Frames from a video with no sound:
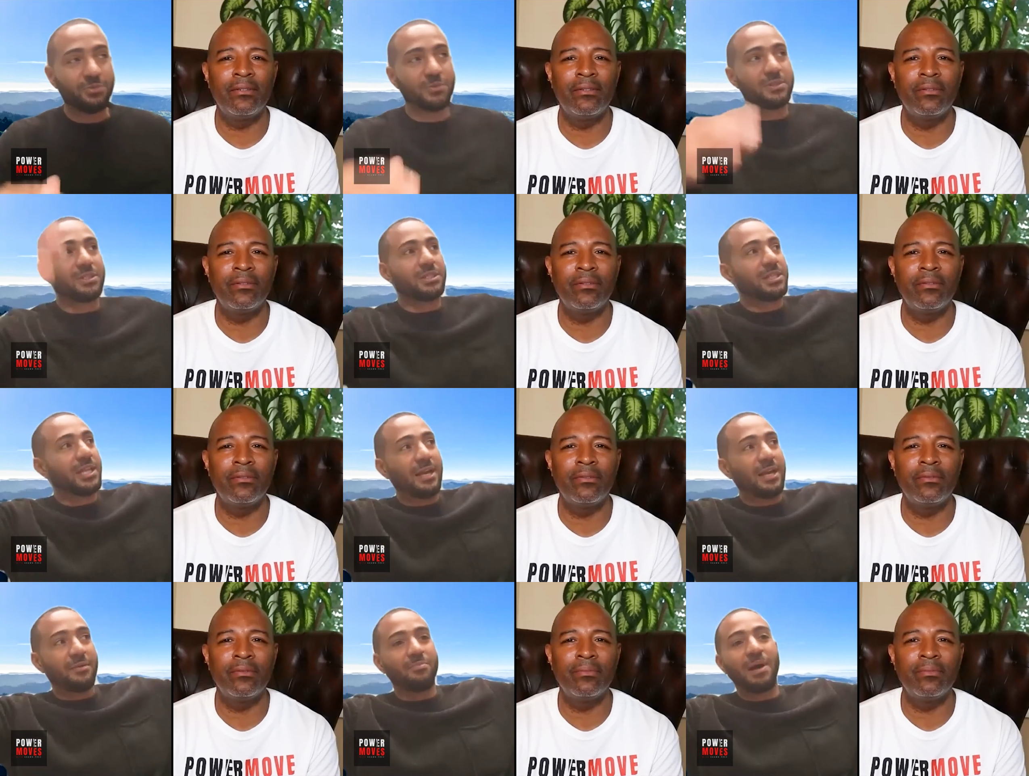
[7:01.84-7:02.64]
Speaker 1: just
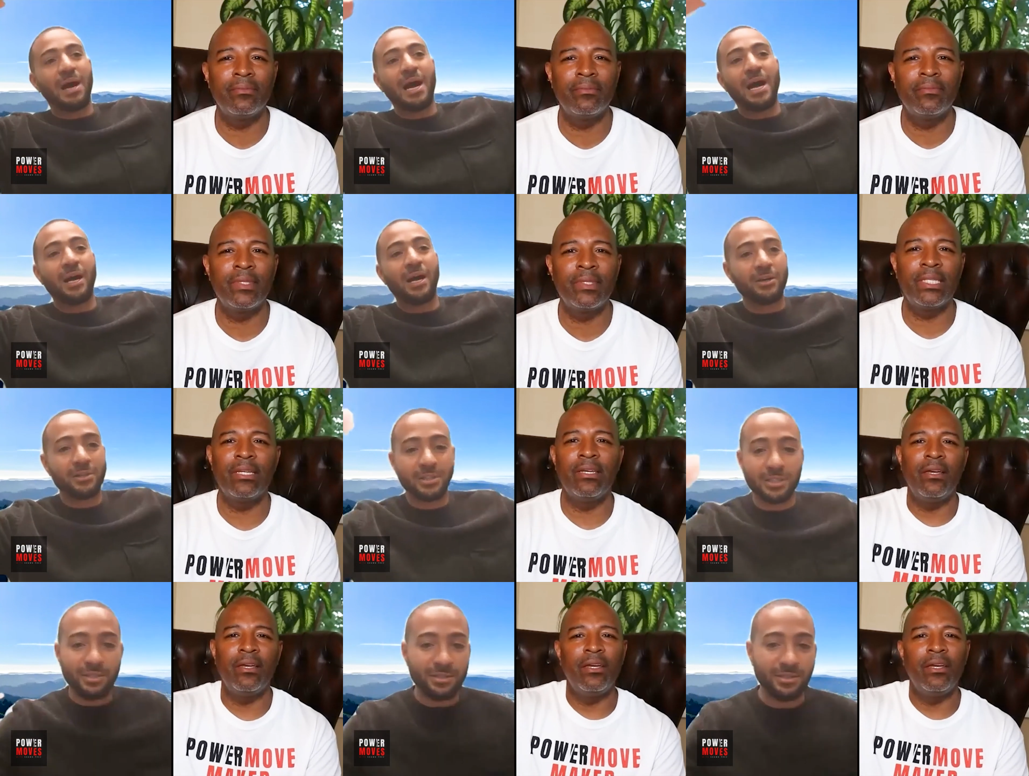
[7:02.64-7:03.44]
like piles
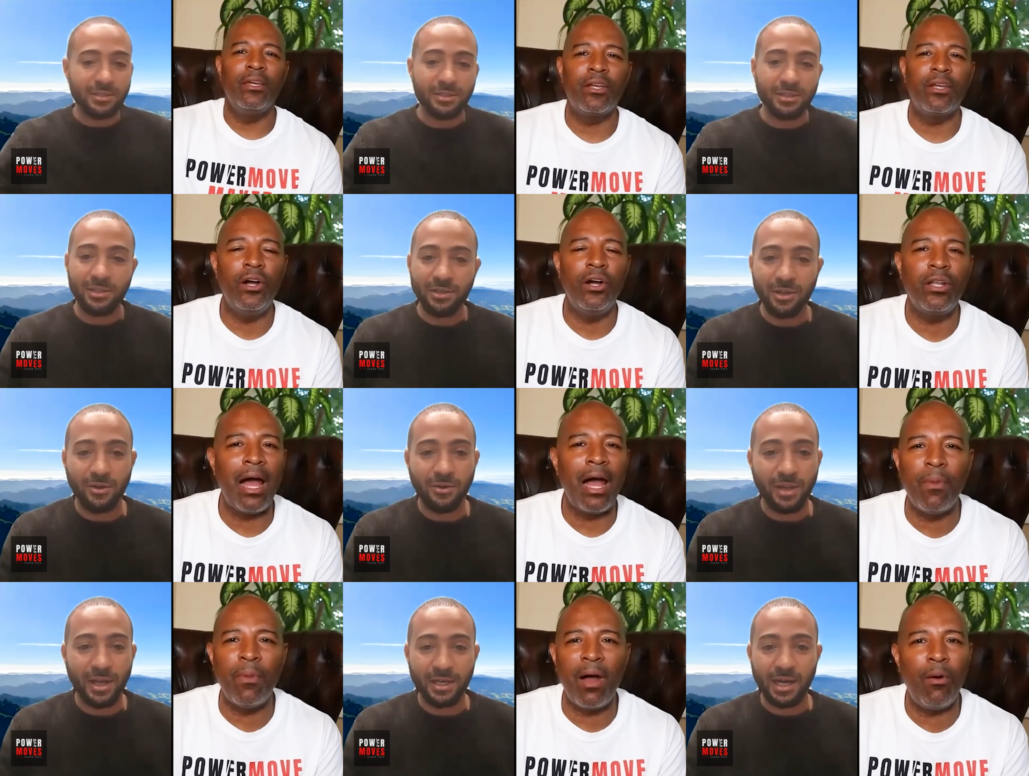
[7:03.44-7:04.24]
of.
Speaker 2: Good. You know,
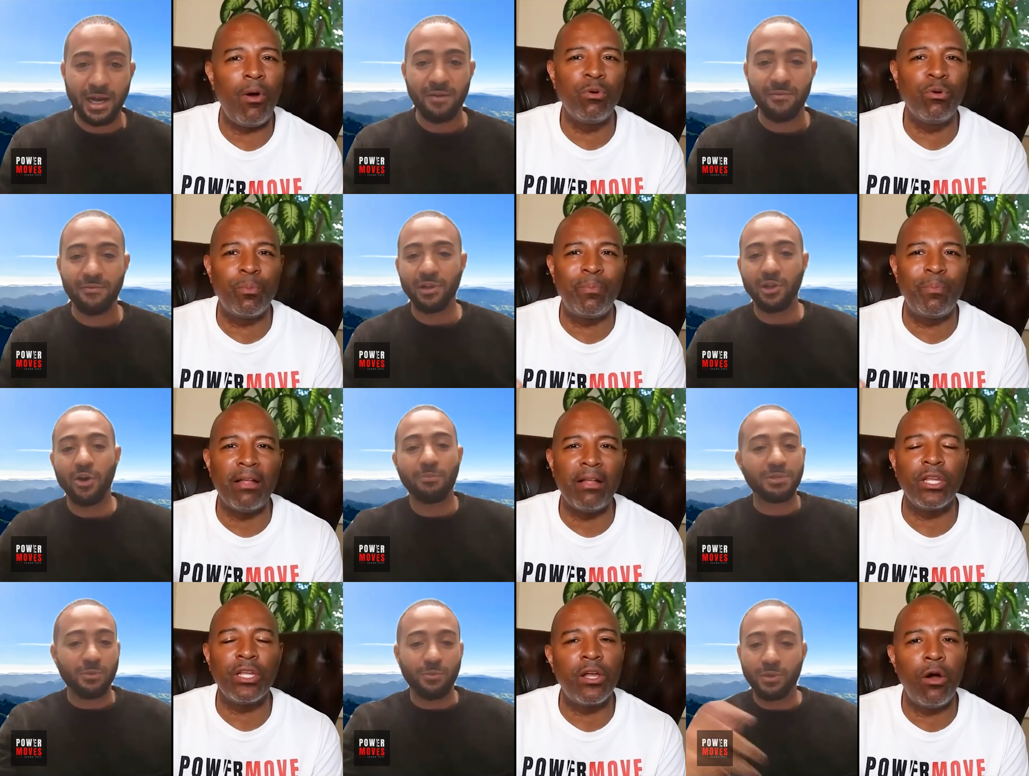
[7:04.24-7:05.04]
I, like, I was about to
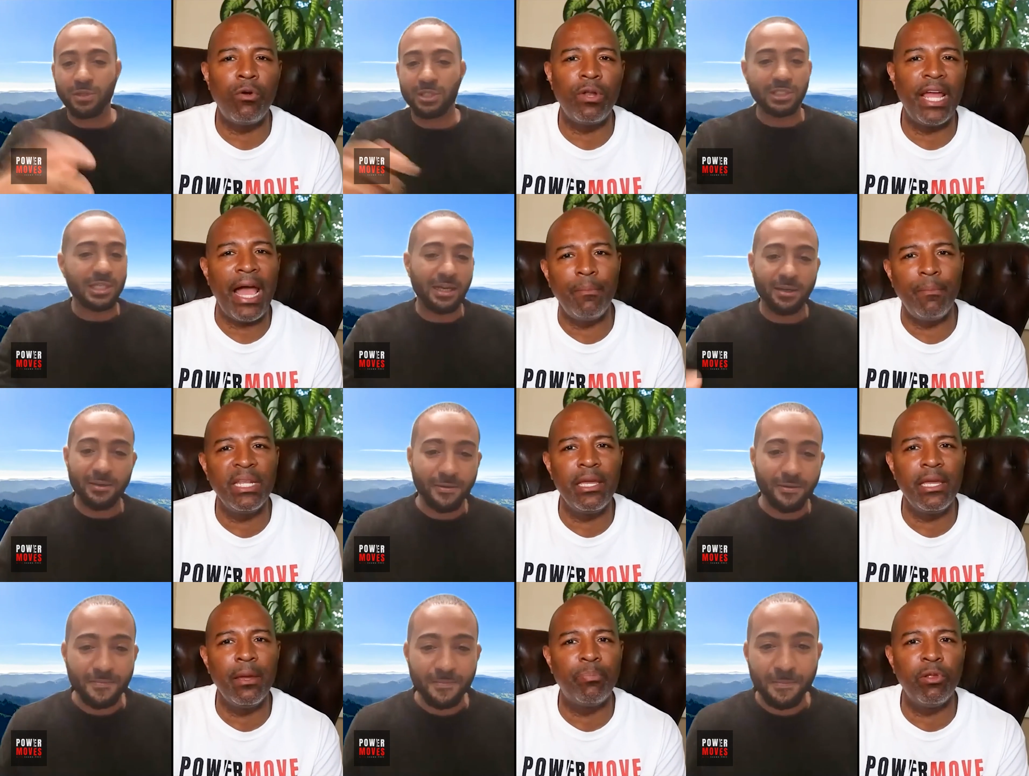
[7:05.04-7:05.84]
go there. How many
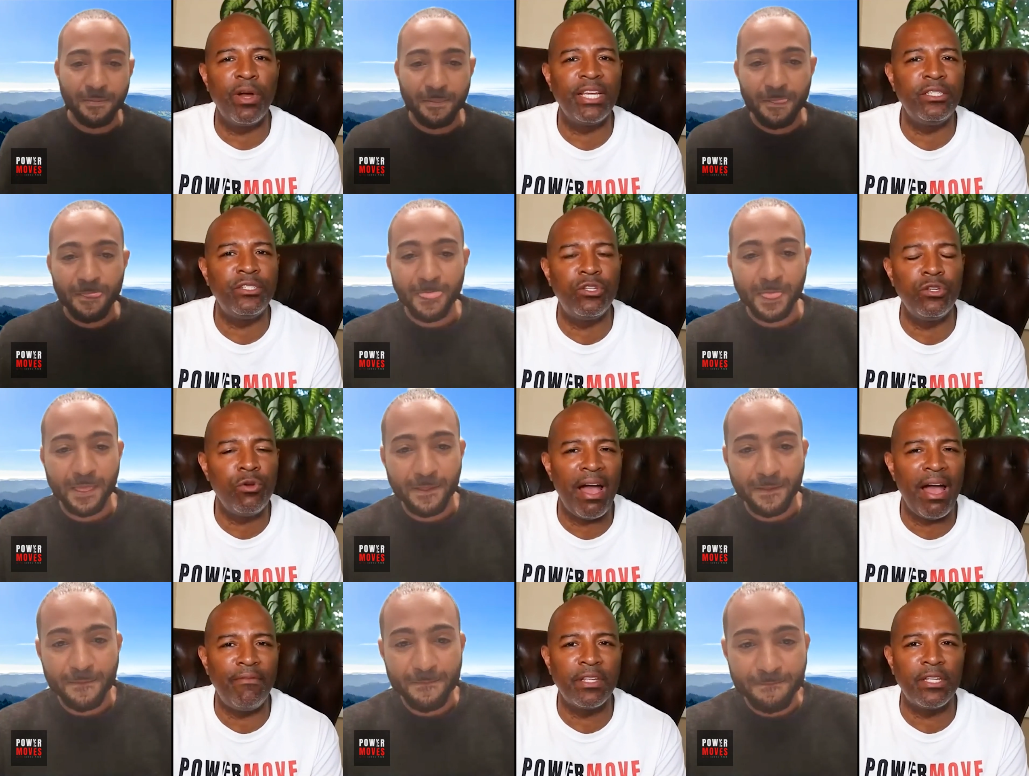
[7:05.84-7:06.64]
employees do you have
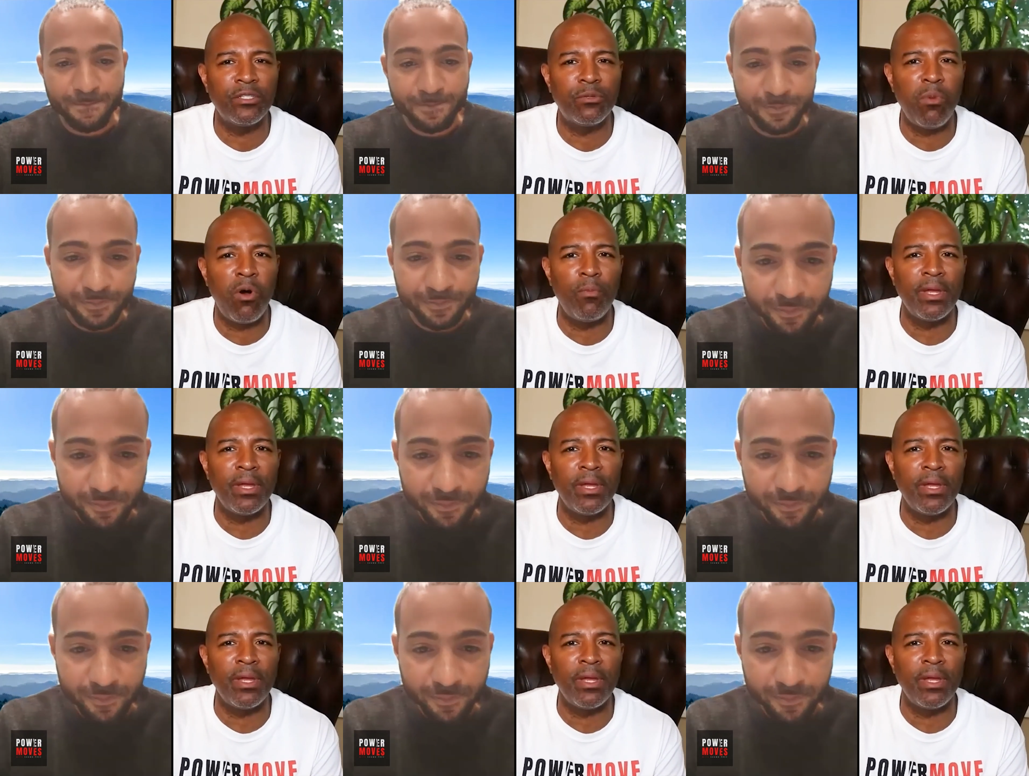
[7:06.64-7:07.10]
at this moment?